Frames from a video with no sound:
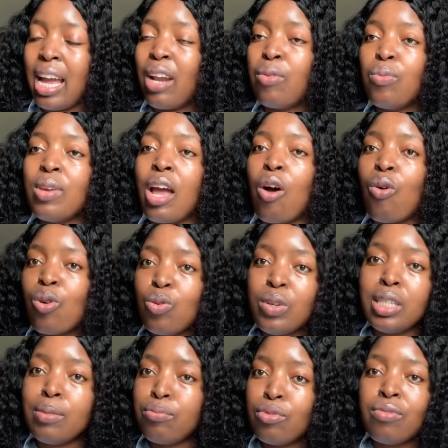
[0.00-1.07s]
and we are
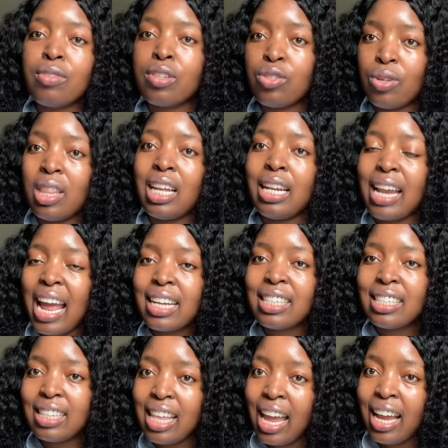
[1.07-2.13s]
always moving to the
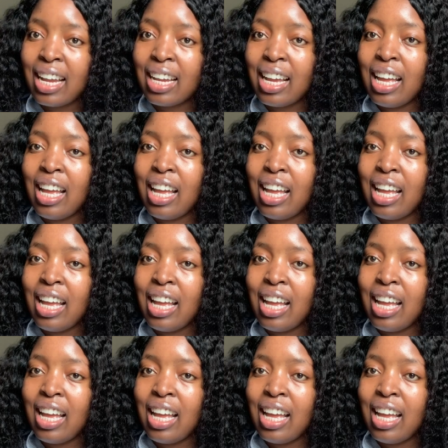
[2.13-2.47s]
next thing,